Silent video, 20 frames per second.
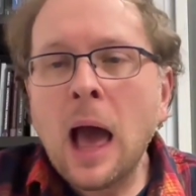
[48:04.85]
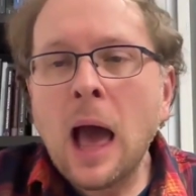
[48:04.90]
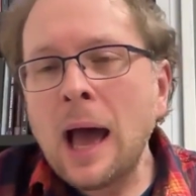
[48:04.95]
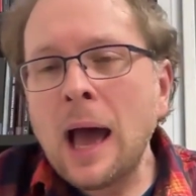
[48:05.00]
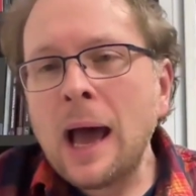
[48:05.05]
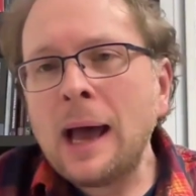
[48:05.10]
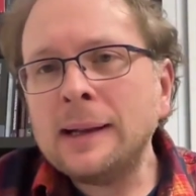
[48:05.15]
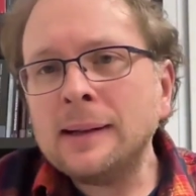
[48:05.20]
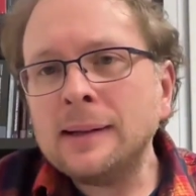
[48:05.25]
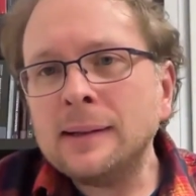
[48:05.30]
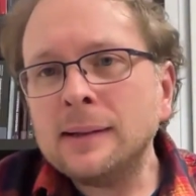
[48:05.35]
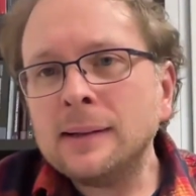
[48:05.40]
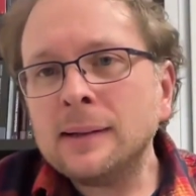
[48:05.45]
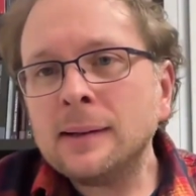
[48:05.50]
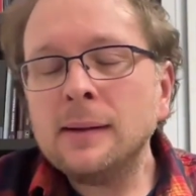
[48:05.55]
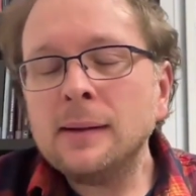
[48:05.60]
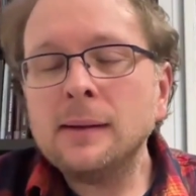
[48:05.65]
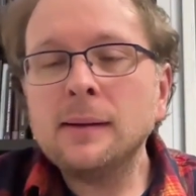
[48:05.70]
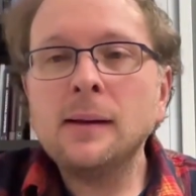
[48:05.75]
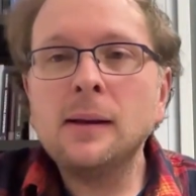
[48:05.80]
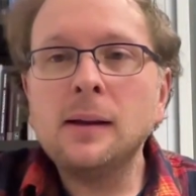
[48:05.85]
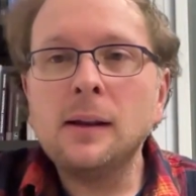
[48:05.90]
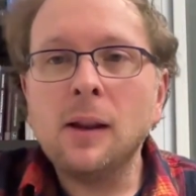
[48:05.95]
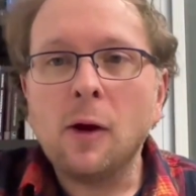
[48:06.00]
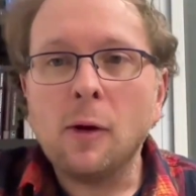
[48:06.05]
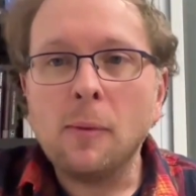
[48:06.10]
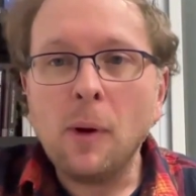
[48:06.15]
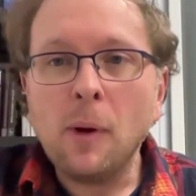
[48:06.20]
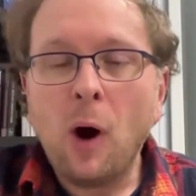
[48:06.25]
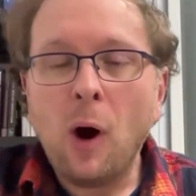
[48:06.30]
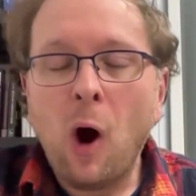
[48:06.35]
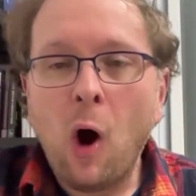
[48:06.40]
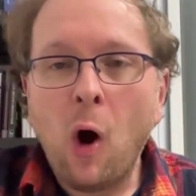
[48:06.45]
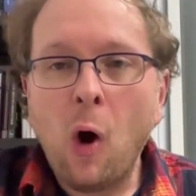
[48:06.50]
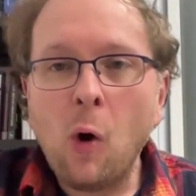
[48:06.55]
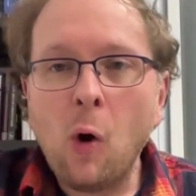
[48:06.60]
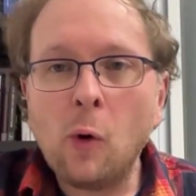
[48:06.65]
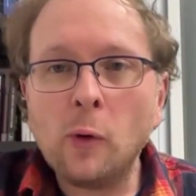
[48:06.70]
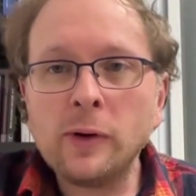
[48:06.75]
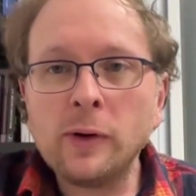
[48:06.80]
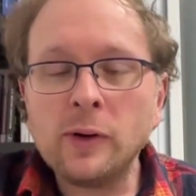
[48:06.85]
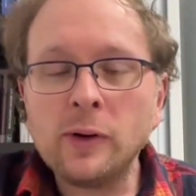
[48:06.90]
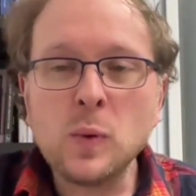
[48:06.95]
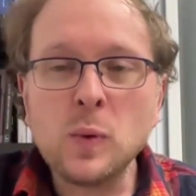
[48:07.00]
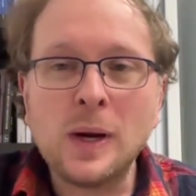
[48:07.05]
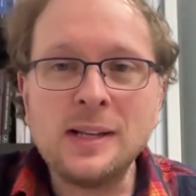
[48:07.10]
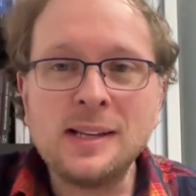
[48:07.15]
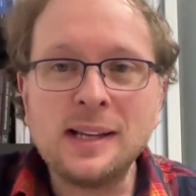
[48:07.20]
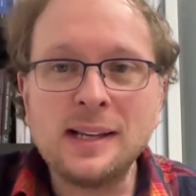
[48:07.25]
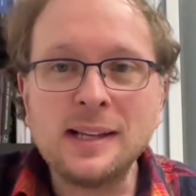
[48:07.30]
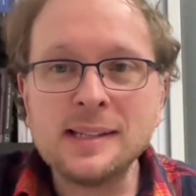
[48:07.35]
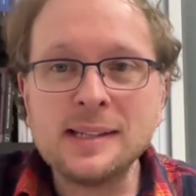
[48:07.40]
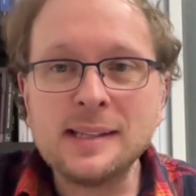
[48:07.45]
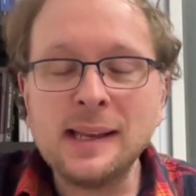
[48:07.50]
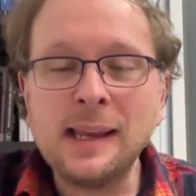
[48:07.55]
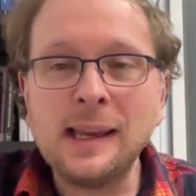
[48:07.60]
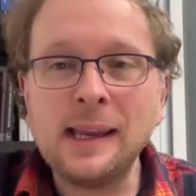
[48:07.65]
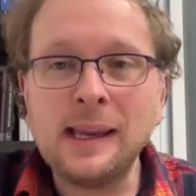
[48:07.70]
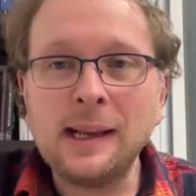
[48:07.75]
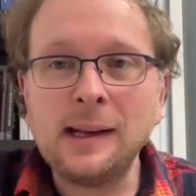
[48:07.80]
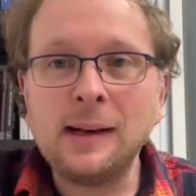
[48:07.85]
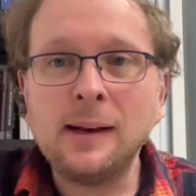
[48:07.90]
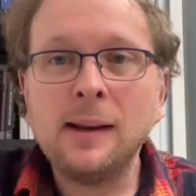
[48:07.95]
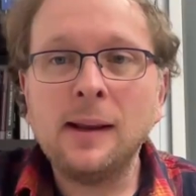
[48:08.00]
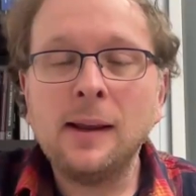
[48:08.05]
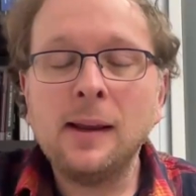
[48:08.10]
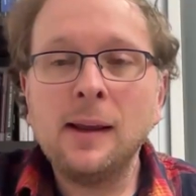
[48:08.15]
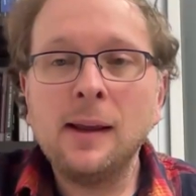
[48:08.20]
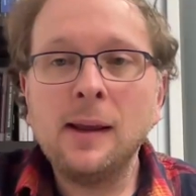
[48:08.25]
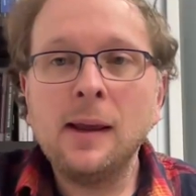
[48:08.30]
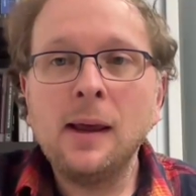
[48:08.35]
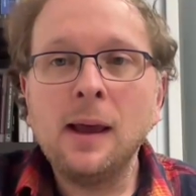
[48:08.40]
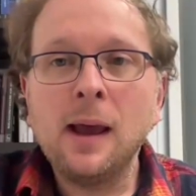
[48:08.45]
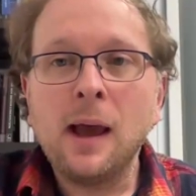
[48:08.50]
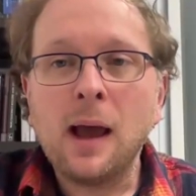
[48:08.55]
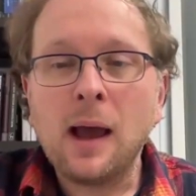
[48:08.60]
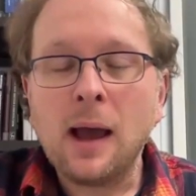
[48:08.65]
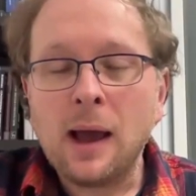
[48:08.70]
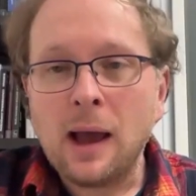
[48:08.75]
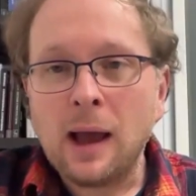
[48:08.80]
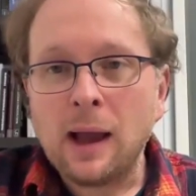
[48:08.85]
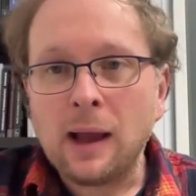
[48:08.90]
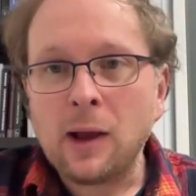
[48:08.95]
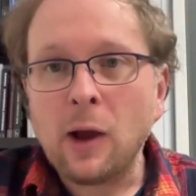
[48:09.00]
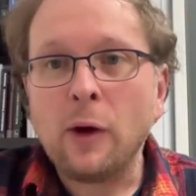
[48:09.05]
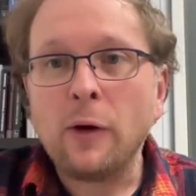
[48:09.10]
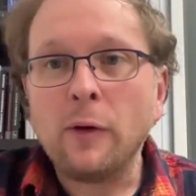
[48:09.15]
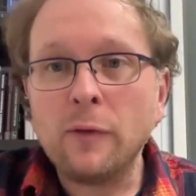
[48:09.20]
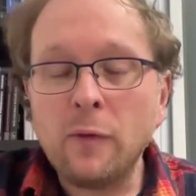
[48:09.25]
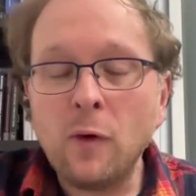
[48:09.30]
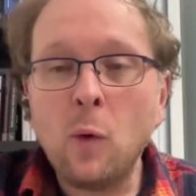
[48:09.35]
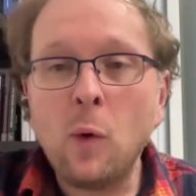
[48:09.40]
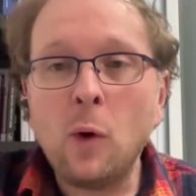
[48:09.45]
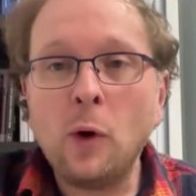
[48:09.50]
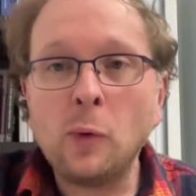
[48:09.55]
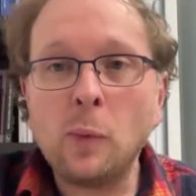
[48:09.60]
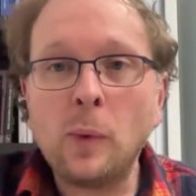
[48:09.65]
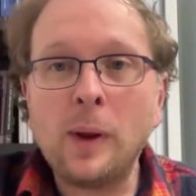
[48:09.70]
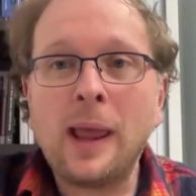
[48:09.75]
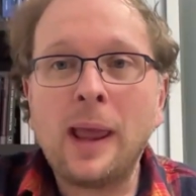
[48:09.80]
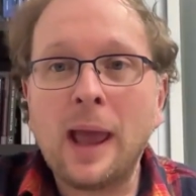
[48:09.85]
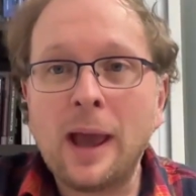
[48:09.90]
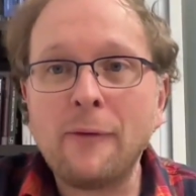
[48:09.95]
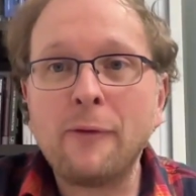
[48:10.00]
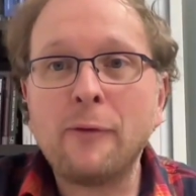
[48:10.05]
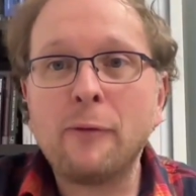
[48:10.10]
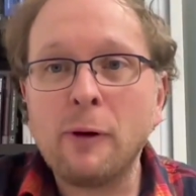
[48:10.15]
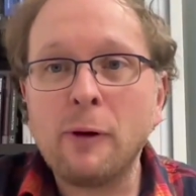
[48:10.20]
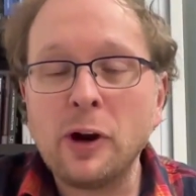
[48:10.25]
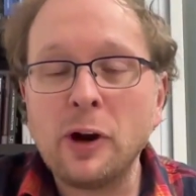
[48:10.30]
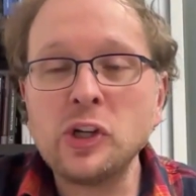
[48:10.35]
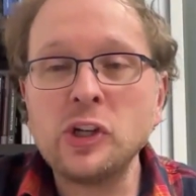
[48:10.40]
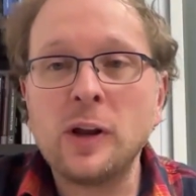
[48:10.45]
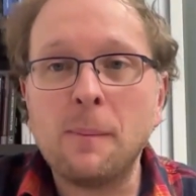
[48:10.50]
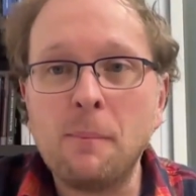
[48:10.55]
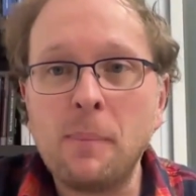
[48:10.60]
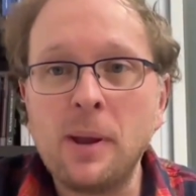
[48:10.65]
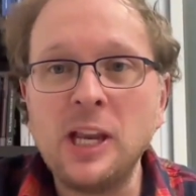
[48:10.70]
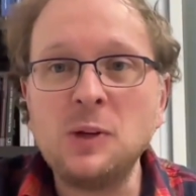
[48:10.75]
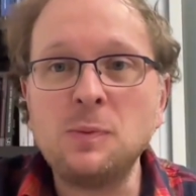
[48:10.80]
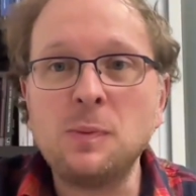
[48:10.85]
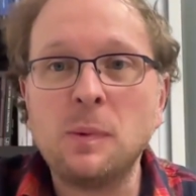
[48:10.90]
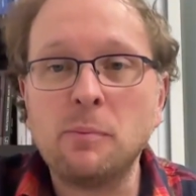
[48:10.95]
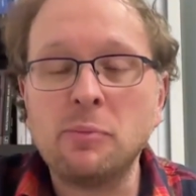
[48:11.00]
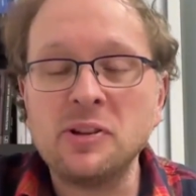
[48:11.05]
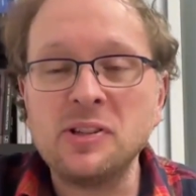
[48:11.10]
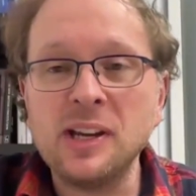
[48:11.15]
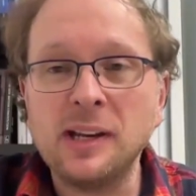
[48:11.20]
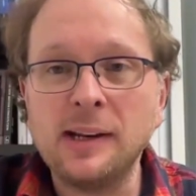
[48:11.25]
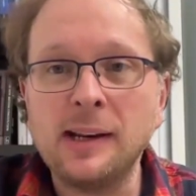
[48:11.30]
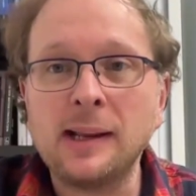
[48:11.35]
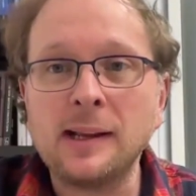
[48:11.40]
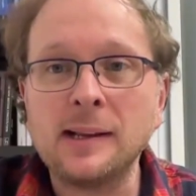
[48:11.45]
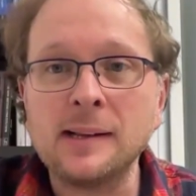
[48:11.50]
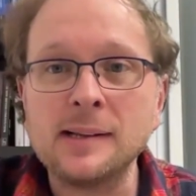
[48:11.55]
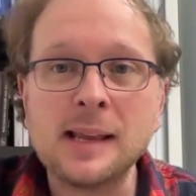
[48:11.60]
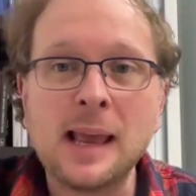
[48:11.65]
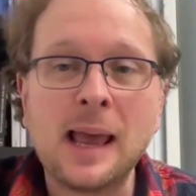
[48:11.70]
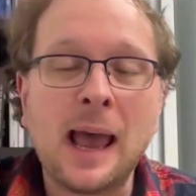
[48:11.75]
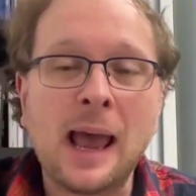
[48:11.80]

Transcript: And lo and behold, in 2016 and going forward, we have fresh impeachment proceedings.